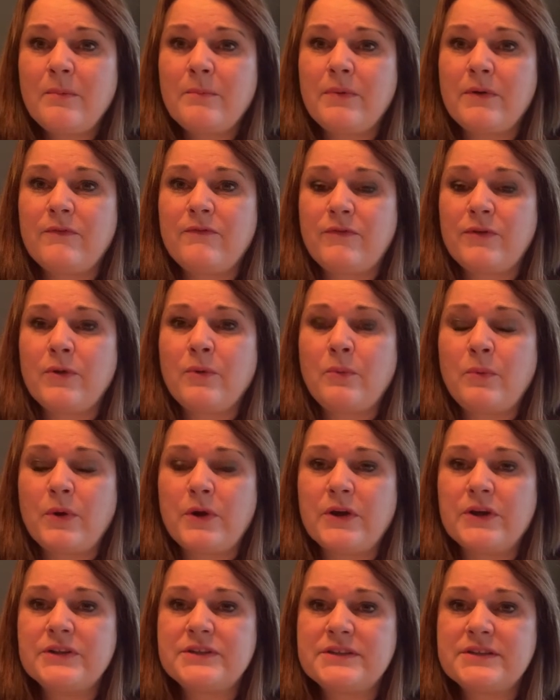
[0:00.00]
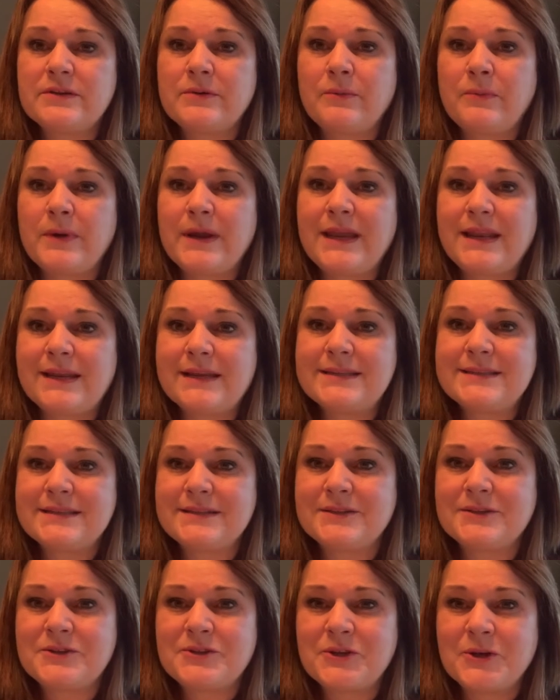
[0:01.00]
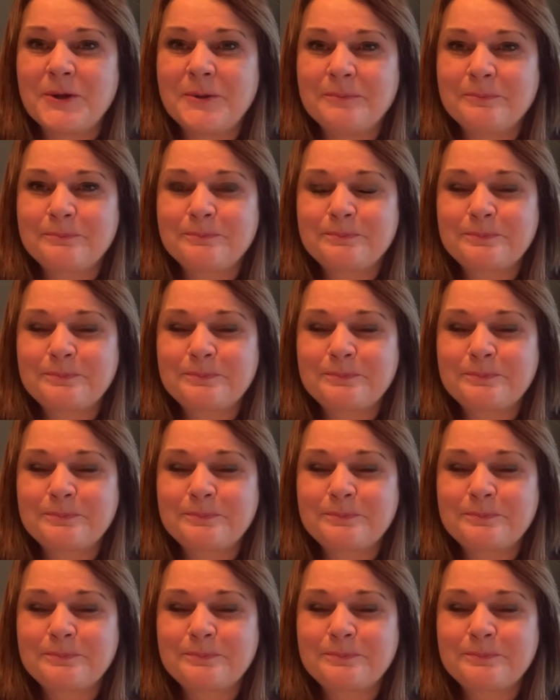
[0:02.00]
but for the words that we listen to